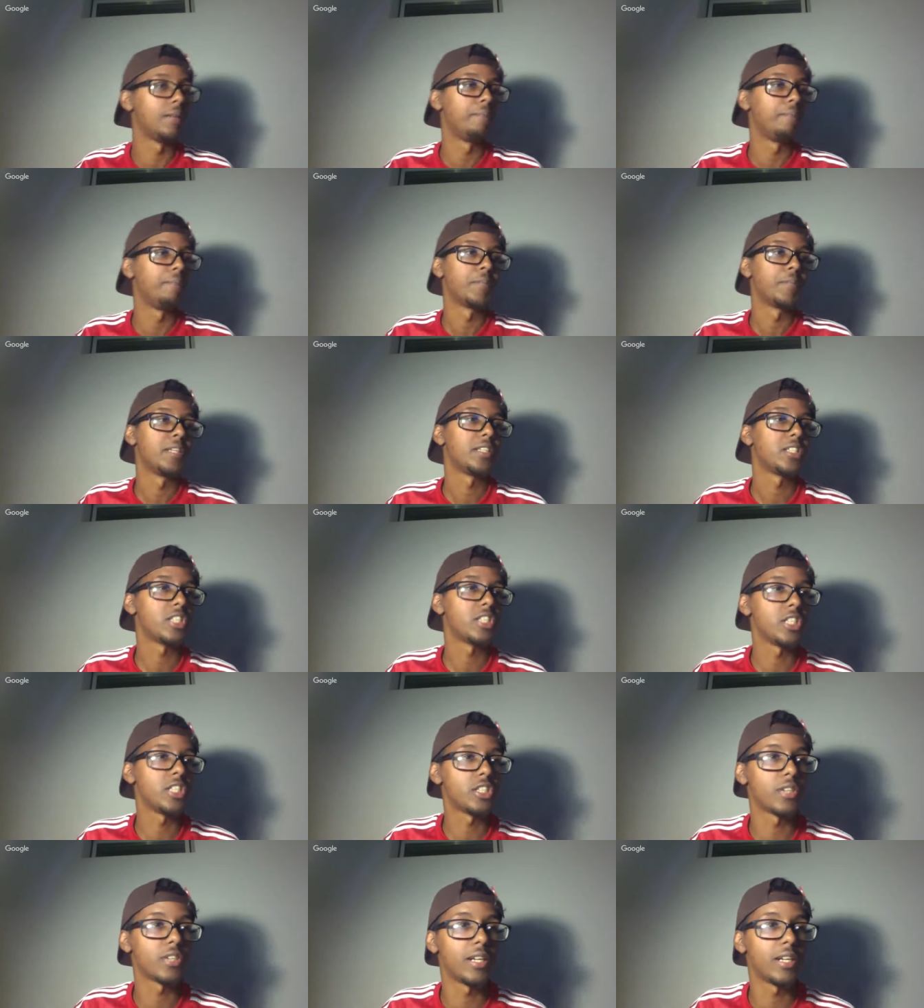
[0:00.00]
She's
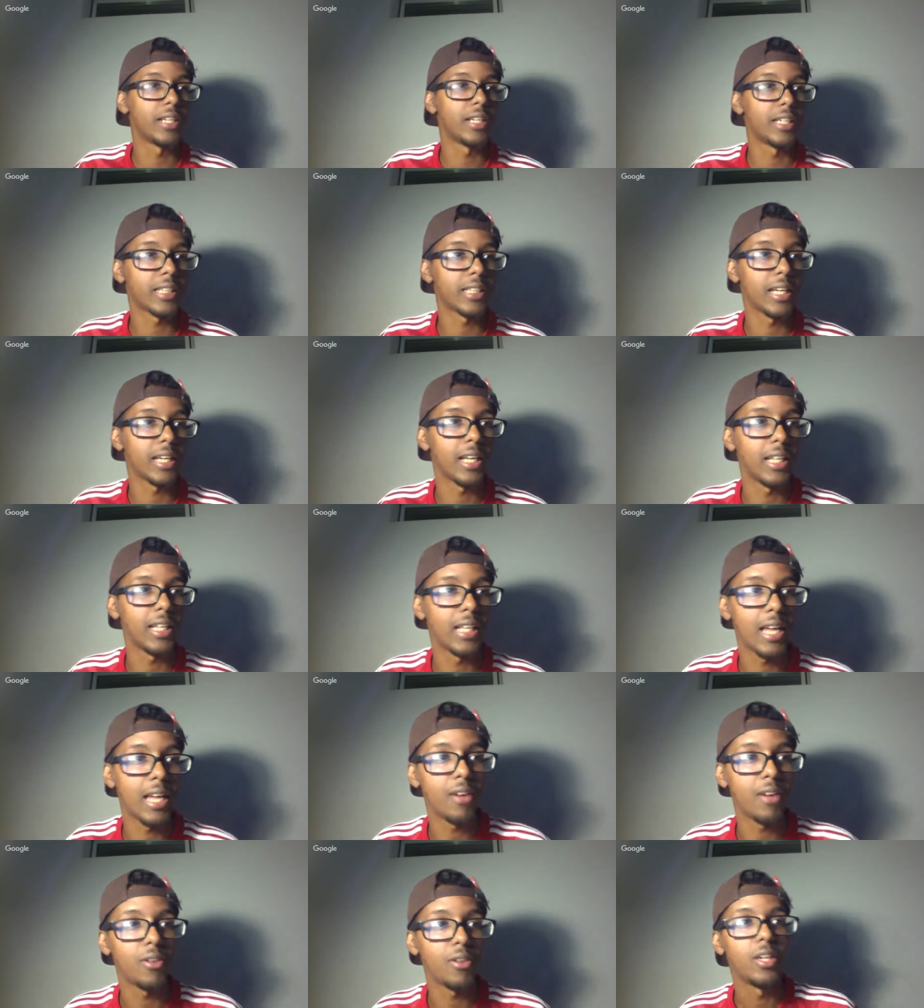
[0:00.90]
trying to get the hell out.
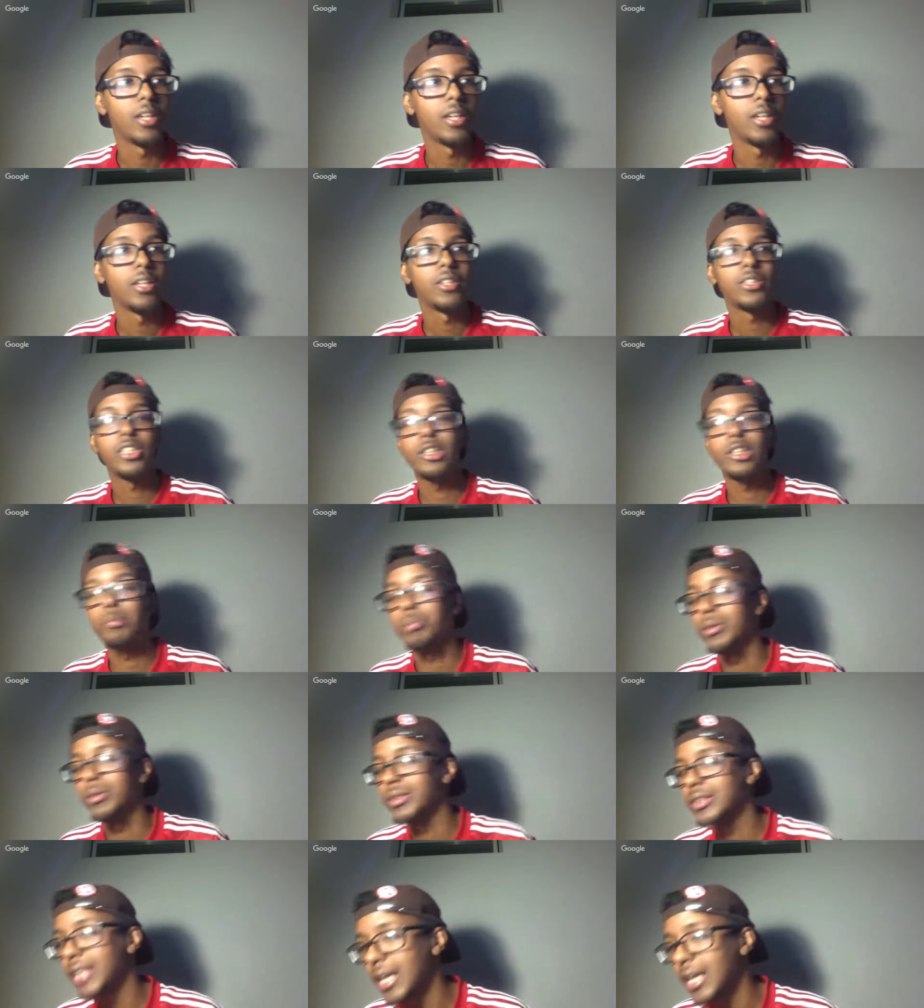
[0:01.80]
She's
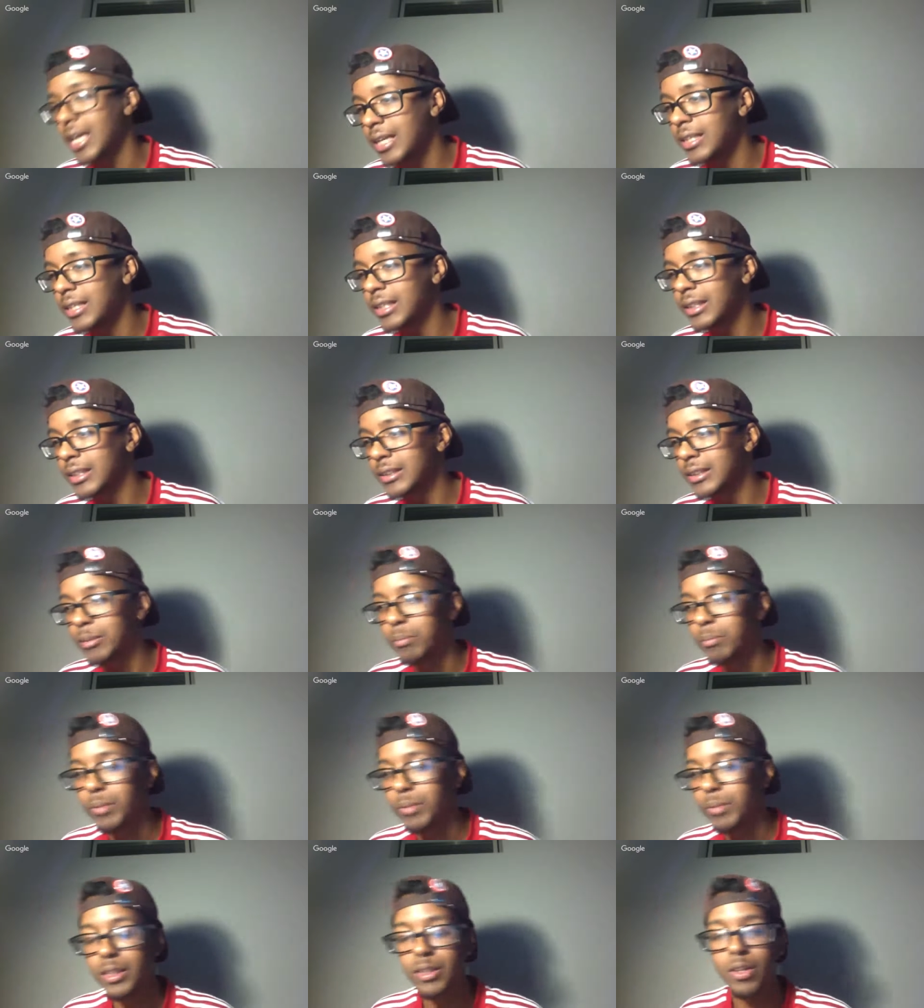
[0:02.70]
pretending to be
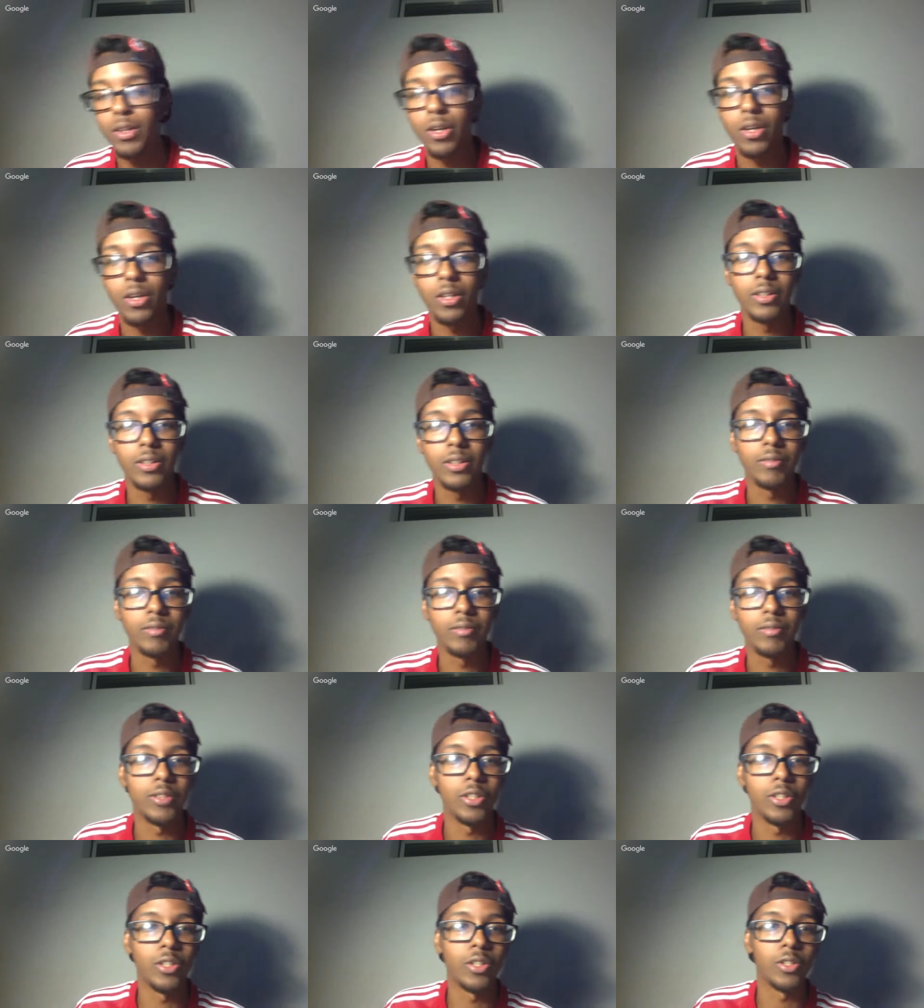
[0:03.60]
all, you
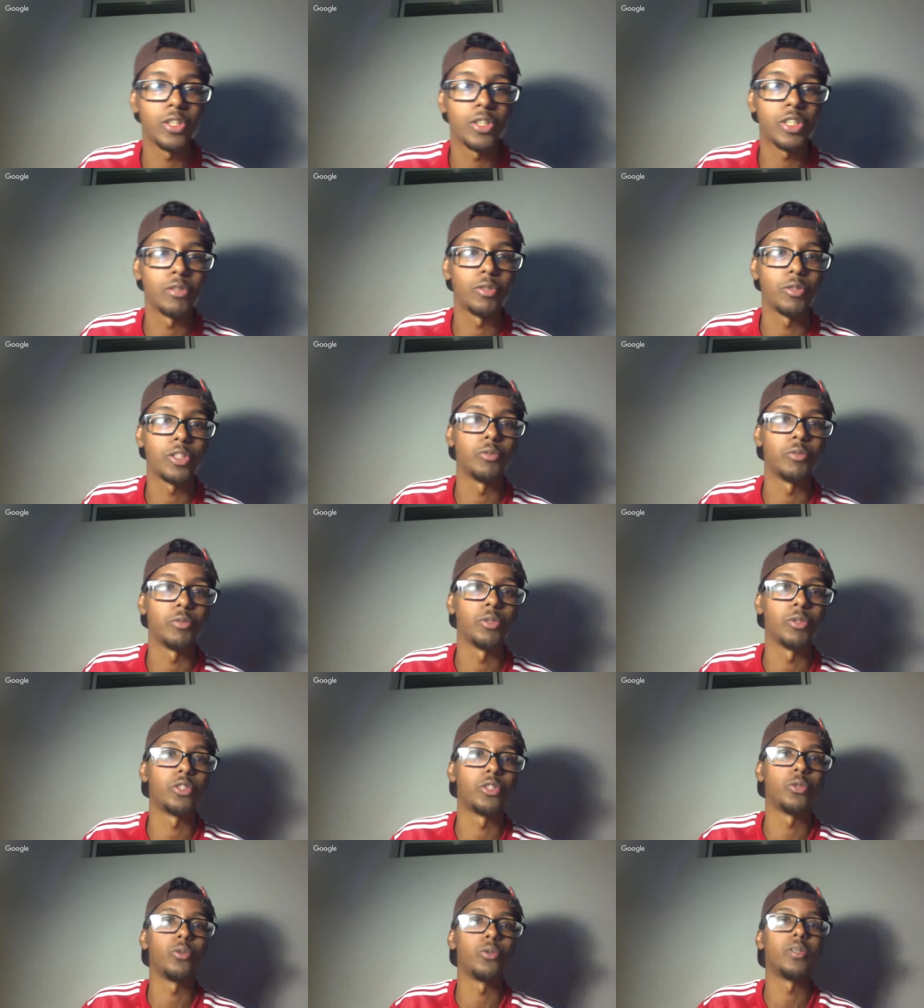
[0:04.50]
know, she she was
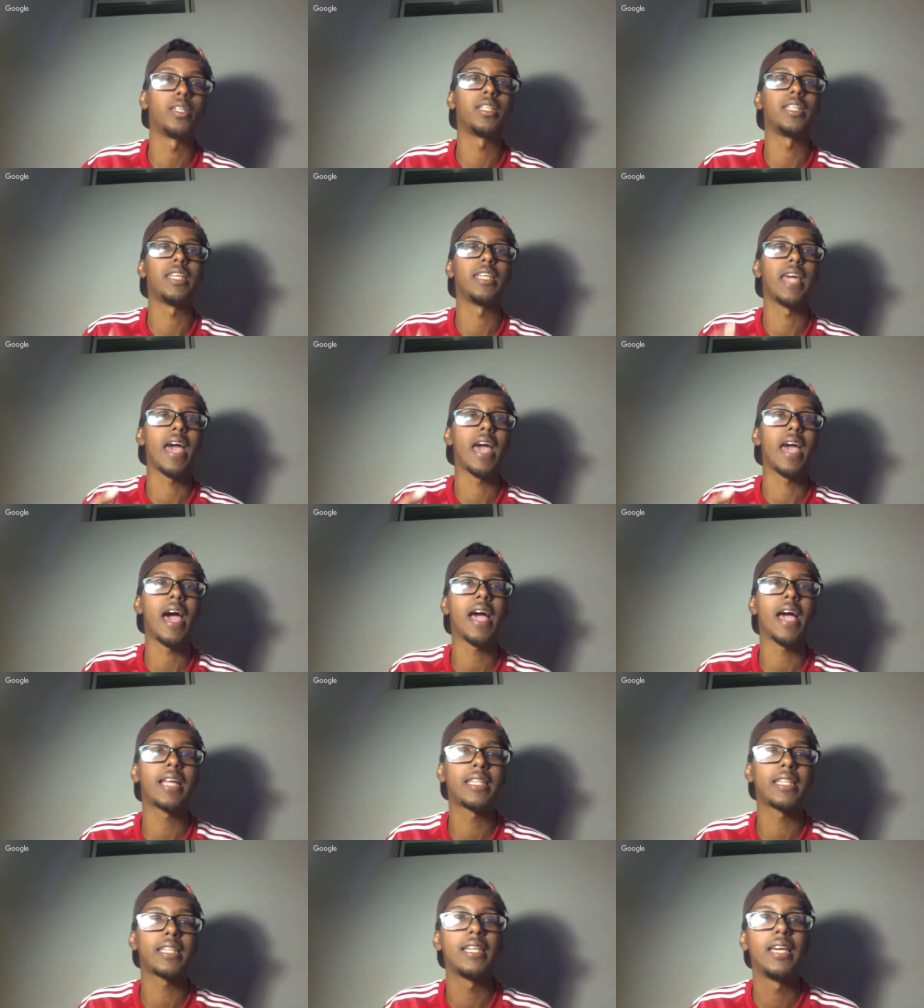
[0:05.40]
doing the act
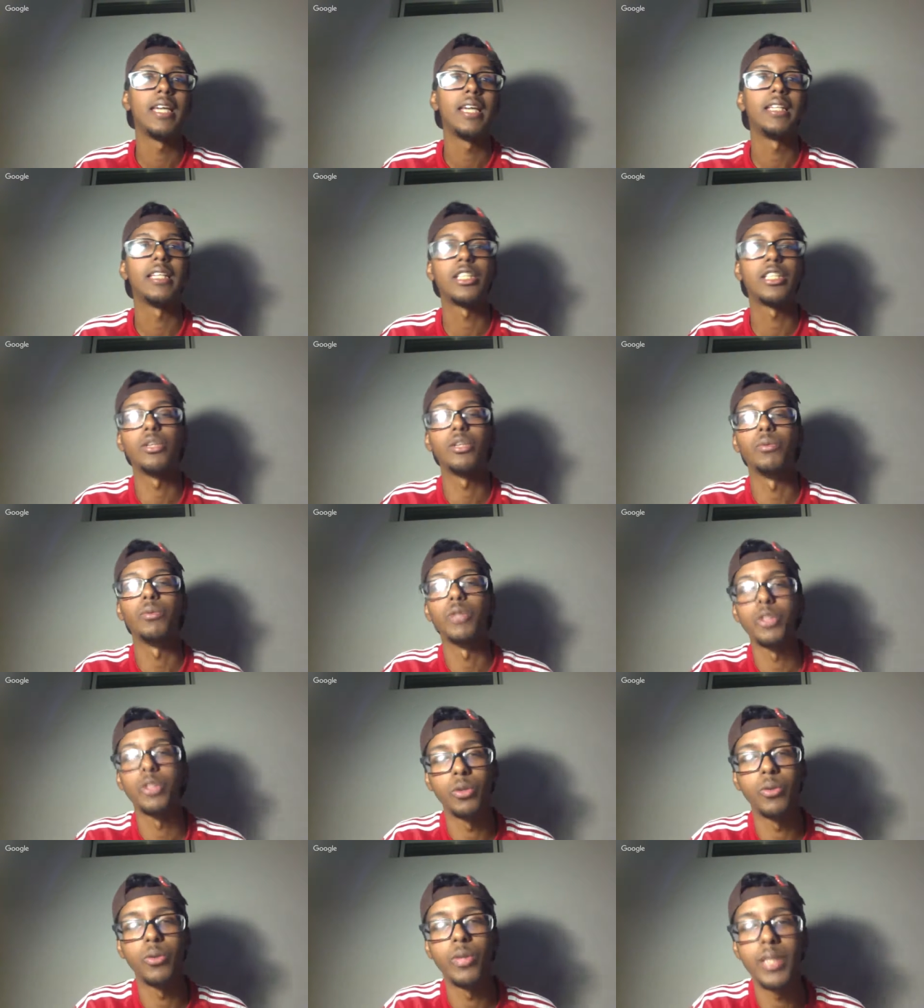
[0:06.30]
that she was
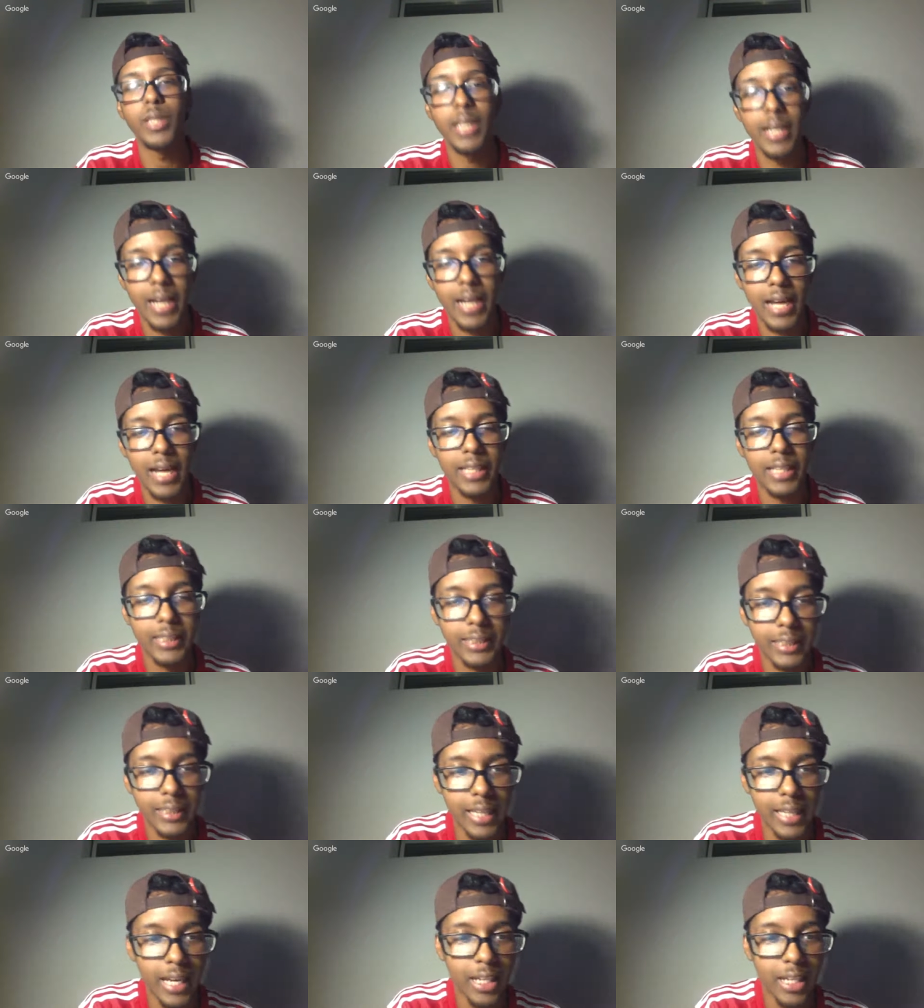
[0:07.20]
doing at
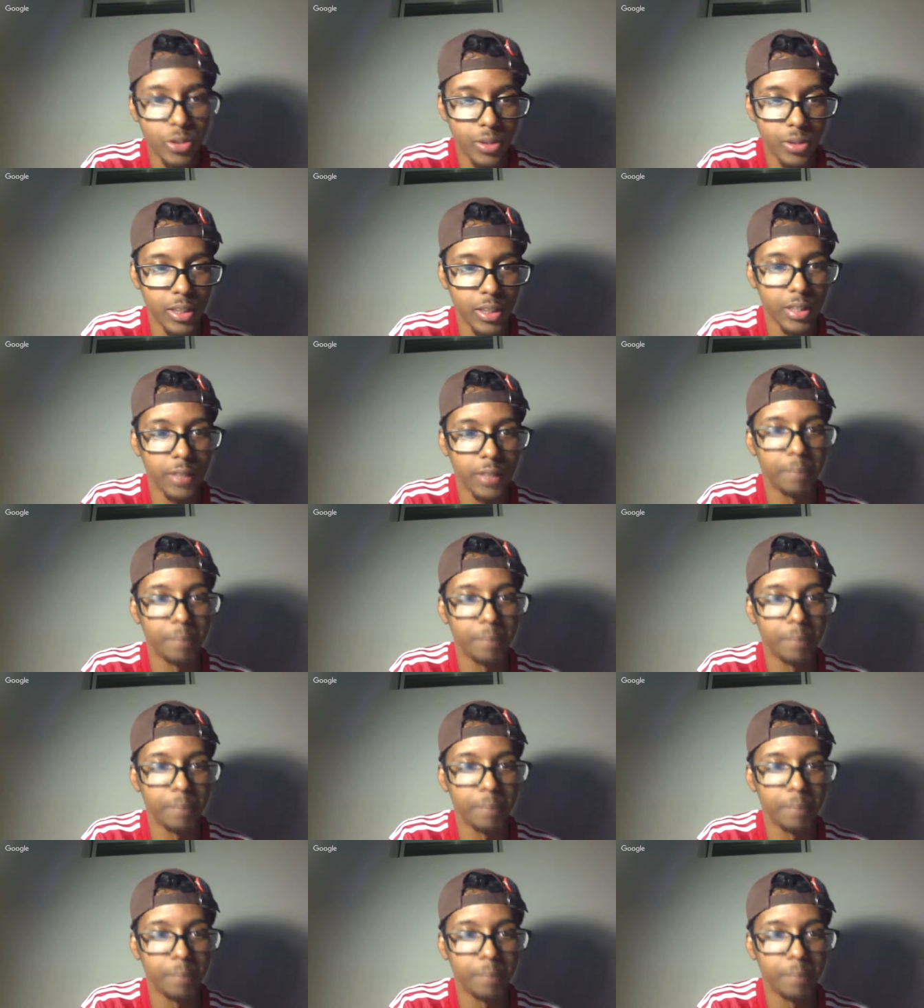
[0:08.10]
Alexandria